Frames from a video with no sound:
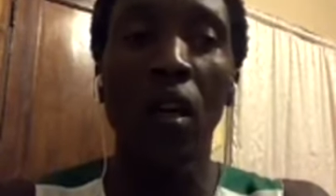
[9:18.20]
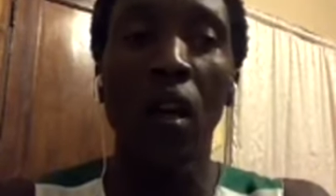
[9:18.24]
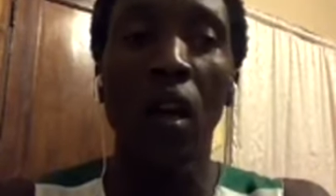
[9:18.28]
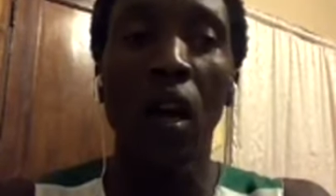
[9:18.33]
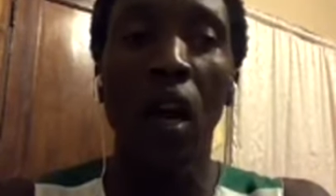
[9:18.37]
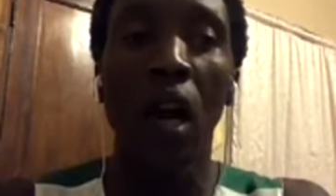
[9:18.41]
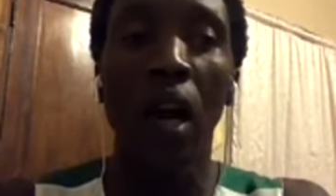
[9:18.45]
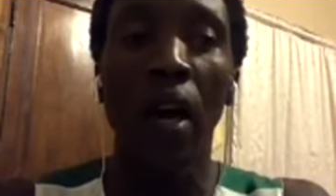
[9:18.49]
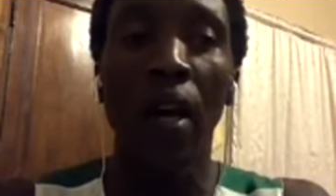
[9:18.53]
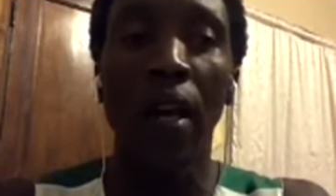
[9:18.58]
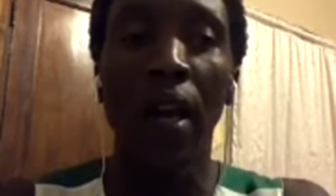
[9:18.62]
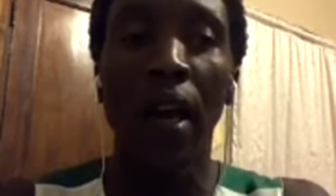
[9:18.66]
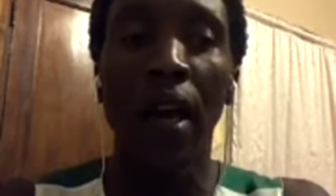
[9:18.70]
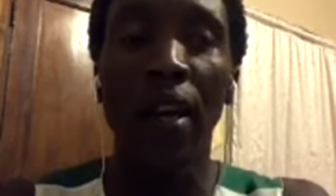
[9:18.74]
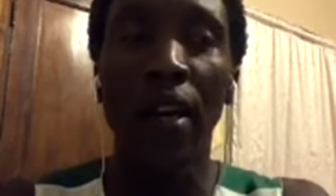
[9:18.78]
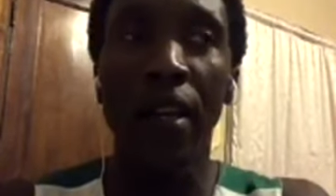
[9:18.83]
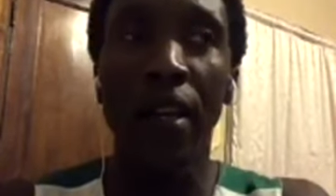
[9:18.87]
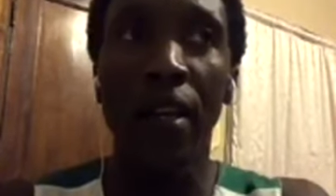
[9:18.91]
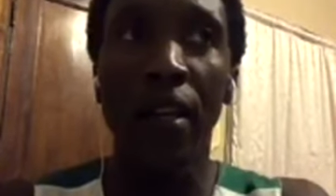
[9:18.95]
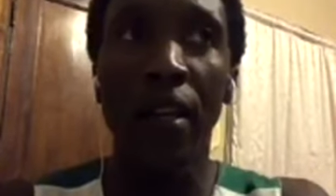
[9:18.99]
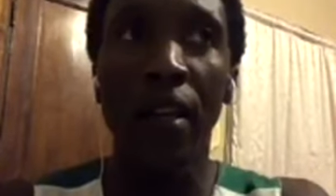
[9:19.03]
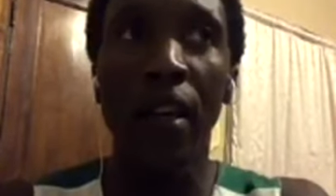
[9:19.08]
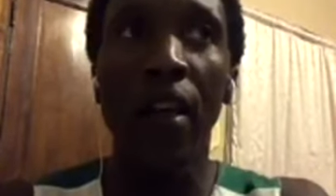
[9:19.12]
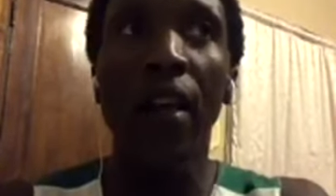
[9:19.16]
I
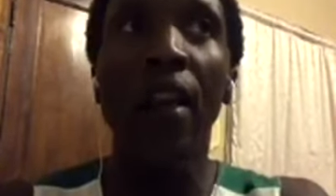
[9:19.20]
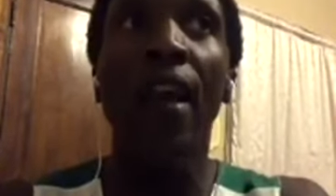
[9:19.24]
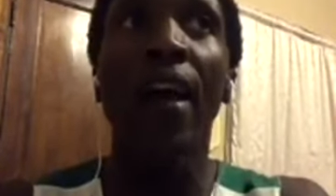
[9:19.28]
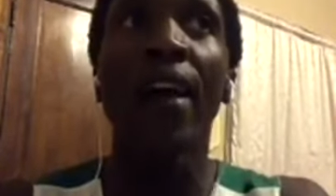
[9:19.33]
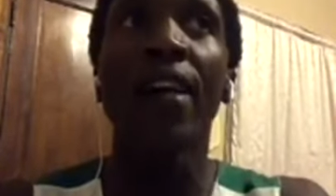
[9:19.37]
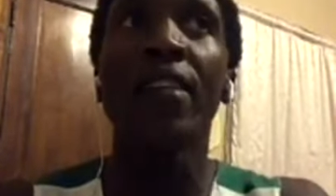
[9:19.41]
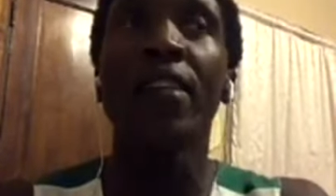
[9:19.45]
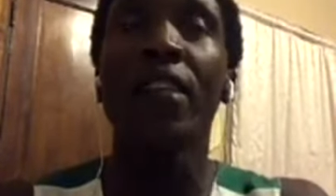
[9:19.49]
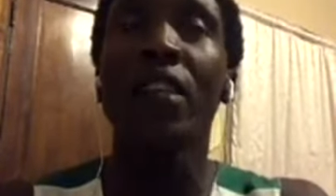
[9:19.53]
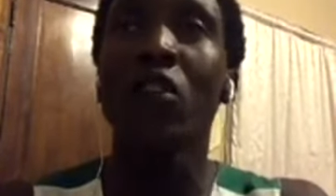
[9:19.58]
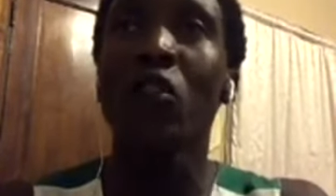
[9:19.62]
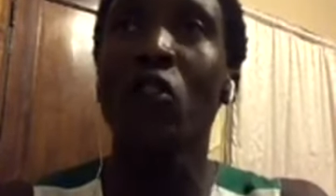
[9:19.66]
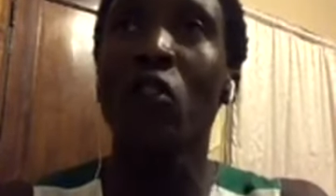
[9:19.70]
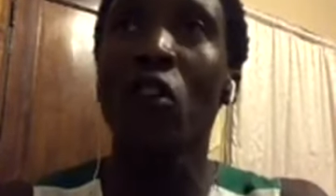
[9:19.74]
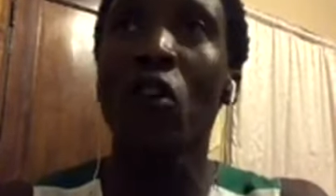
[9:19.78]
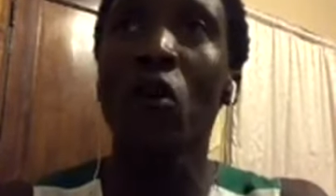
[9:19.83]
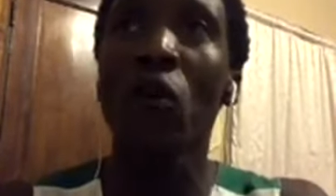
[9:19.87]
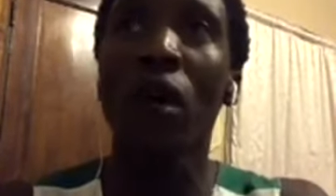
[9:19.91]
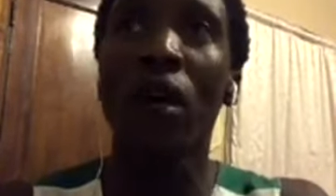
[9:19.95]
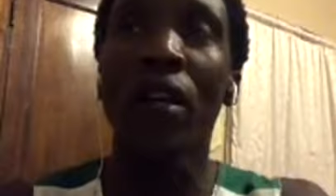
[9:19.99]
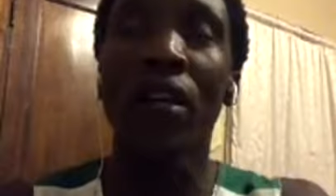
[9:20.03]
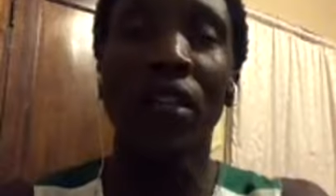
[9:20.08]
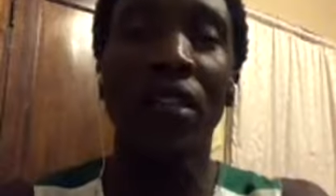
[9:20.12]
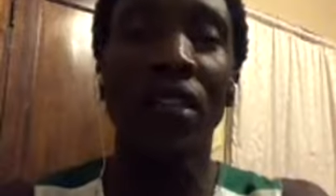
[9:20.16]
realized that, you know
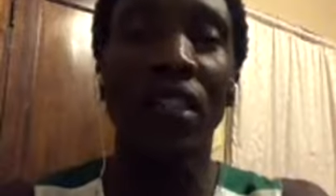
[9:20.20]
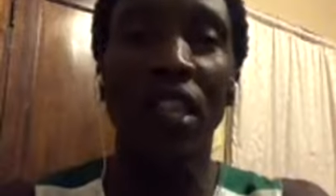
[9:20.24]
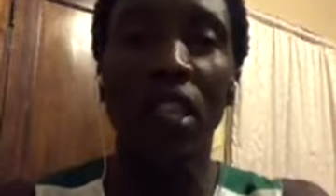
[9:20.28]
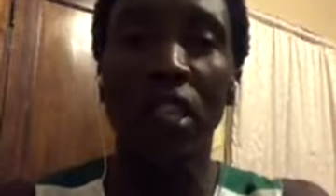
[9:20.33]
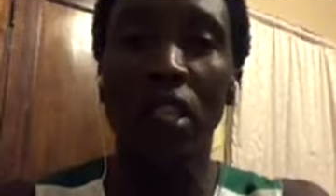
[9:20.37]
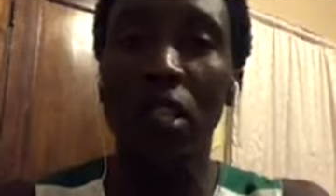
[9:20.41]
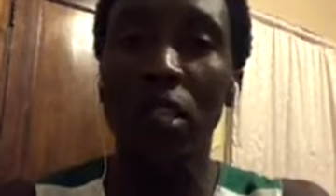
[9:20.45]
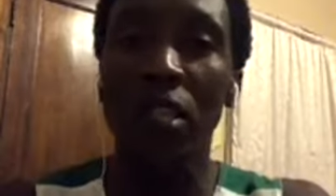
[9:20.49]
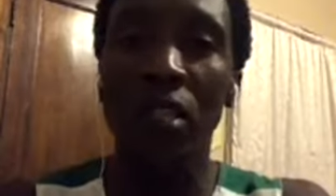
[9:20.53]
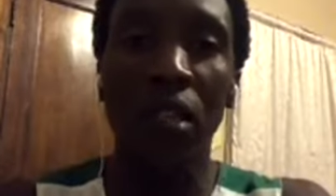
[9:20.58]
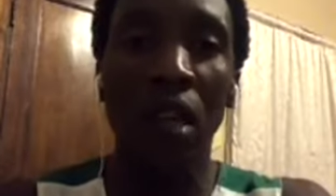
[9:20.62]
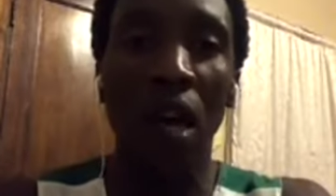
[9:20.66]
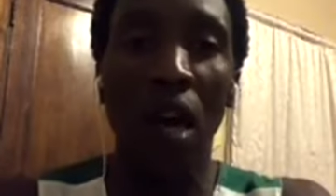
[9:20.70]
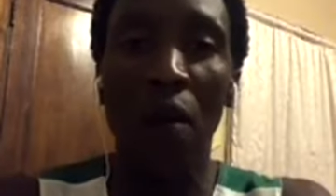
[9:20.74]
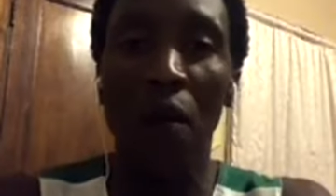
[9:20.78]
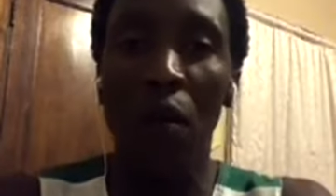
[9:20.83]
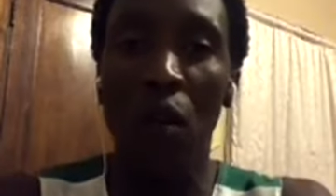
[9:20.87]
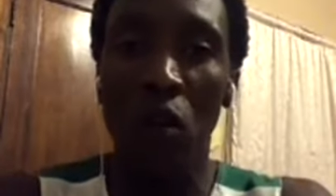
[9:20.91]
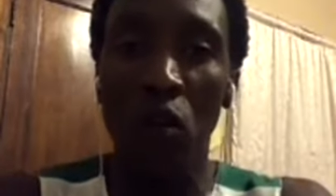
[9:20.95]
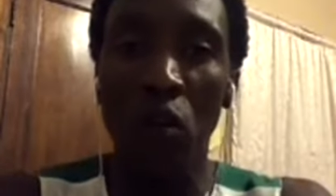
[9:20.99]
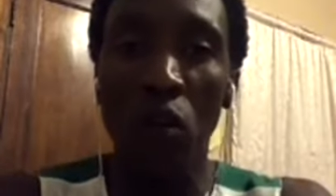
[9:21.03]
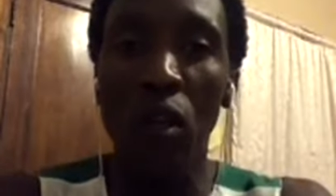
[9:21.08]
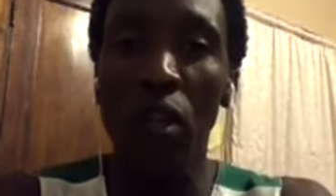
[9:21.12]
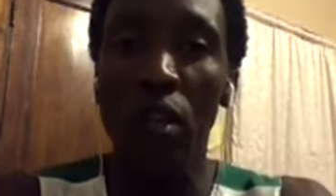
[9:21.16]
what, chances come
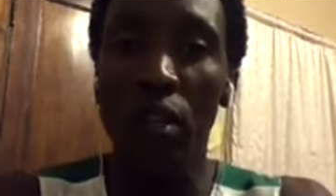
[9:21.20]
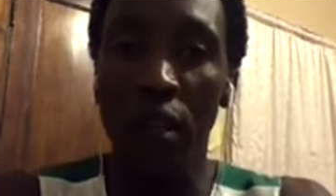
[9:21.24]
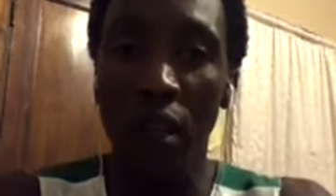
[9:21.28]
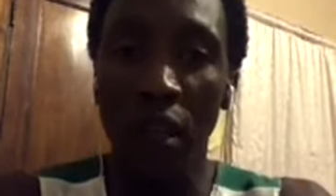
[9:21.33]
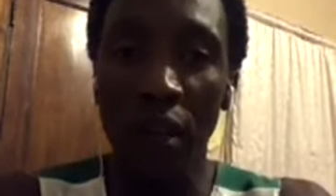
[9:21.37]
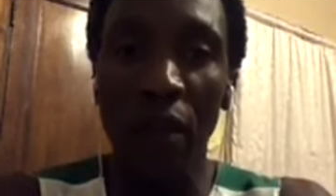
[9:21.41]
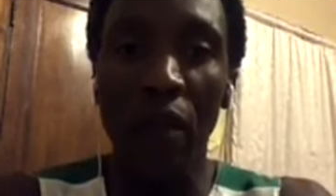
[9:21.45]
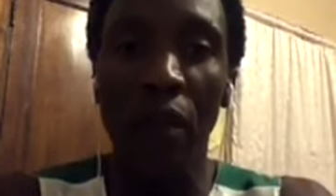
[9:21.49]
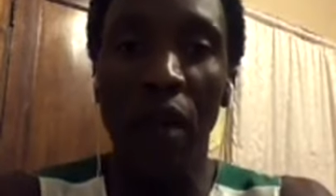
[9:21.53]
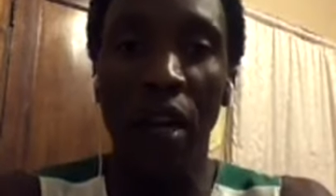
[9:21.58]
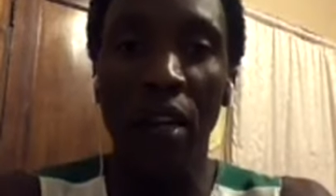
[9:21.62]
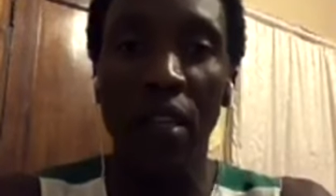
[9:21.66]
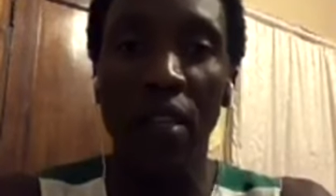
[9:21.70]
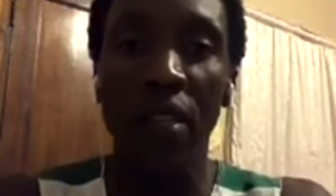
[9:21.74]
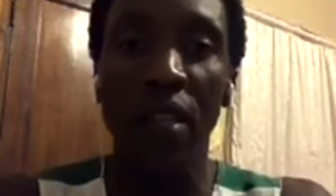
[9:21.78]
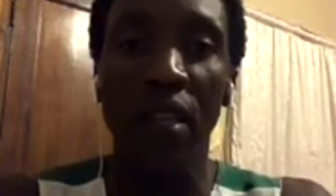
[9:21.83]
only that much.